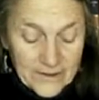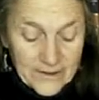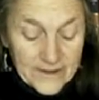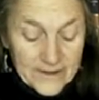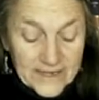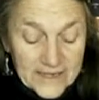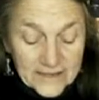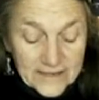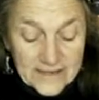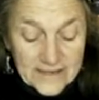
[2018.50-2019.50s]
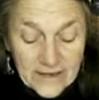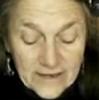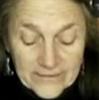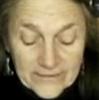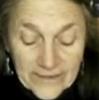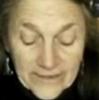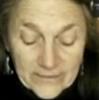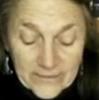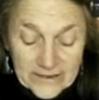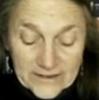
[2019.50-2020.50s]
Nations that are
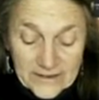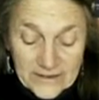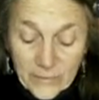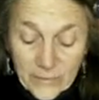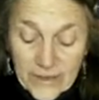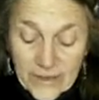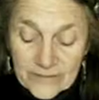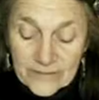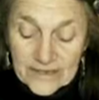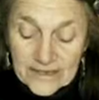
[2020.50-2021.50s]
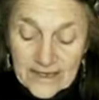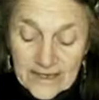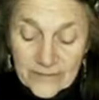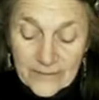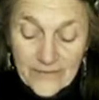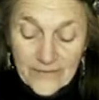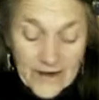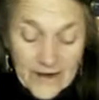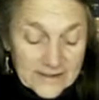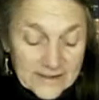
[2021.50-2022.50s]
developing to the point at which they can
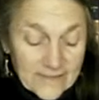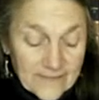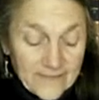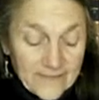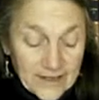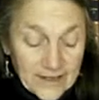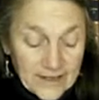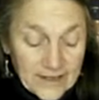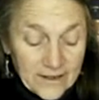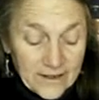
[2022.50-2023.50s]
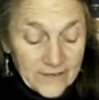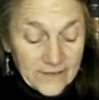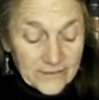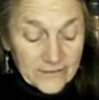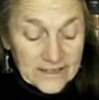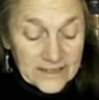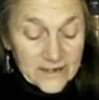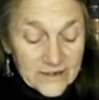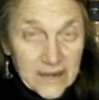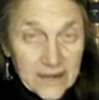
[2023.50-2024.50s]
provide some funding for
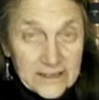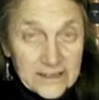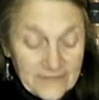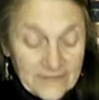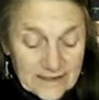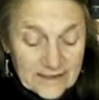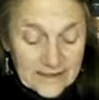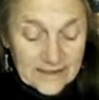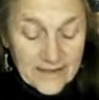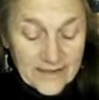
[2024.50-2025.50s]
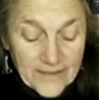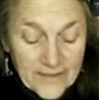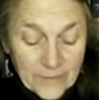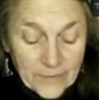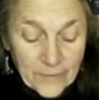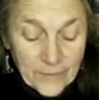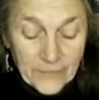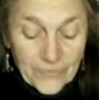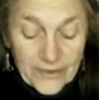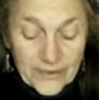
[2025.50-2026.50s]
leisure activities that promote
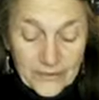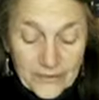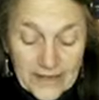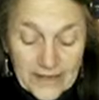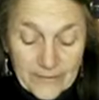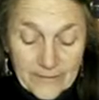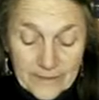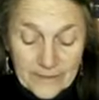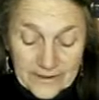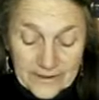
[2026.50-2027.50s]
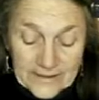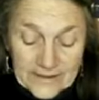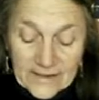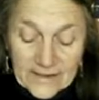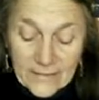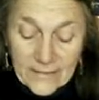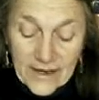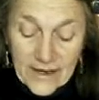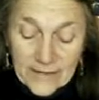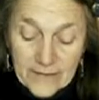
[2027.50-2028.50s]
the human capabilities
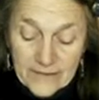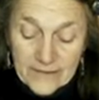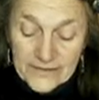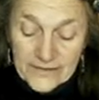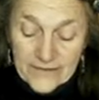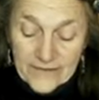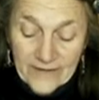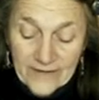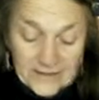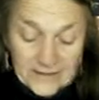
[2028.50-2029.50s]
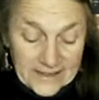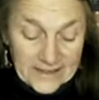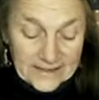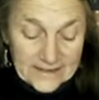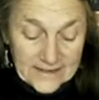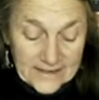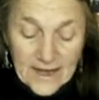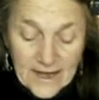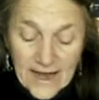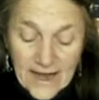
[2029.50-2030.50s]
beyond mere survival needs
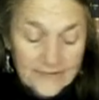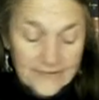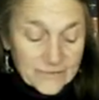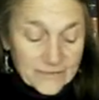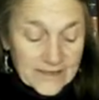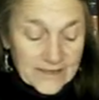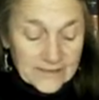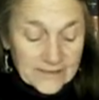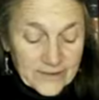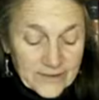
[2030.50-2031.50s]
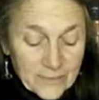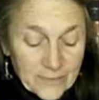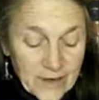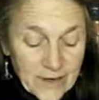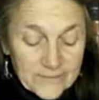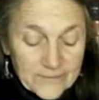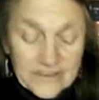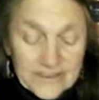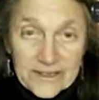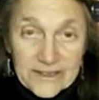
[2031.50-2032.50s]
have to wrestle with the problems
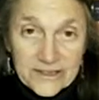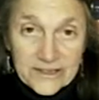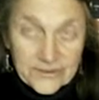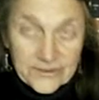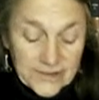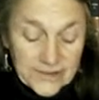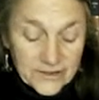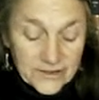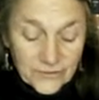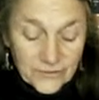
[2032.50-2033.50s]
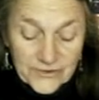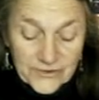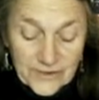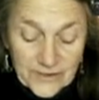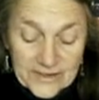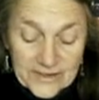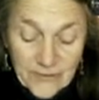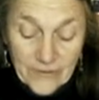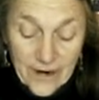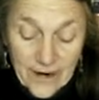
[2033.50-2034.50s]
and issues Tolstoy
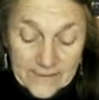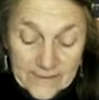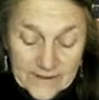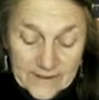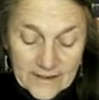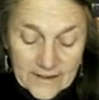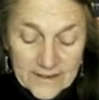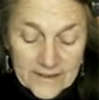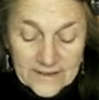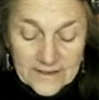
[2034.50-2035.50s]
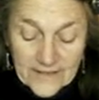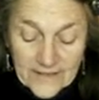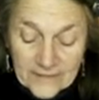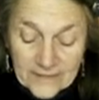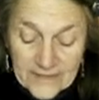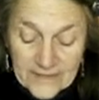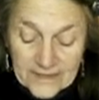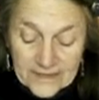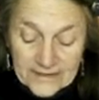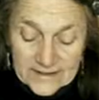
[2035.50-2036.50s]
describes. Developed
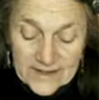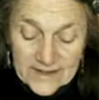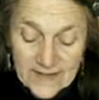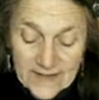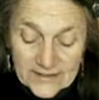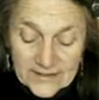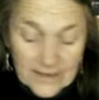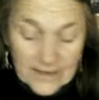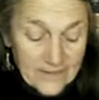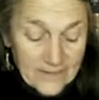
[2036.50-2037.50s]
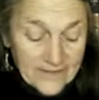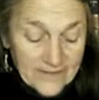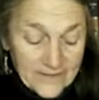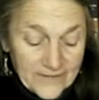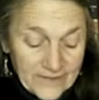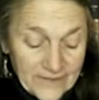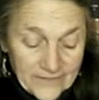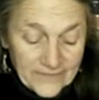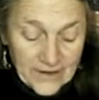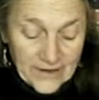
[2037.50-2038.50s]
nations that have to cut back funding for
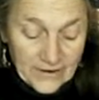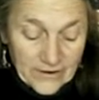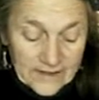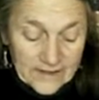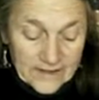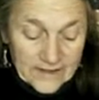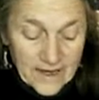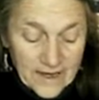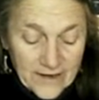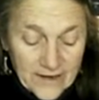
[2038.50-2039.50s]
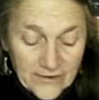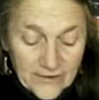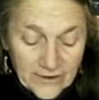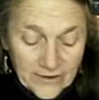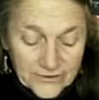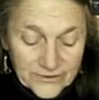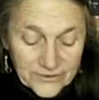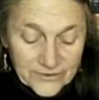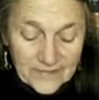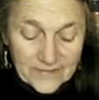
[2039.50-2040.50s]
the arts and other
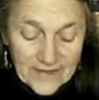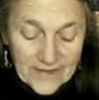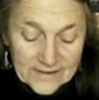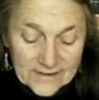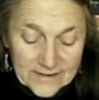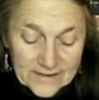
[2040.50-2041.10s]
cultural events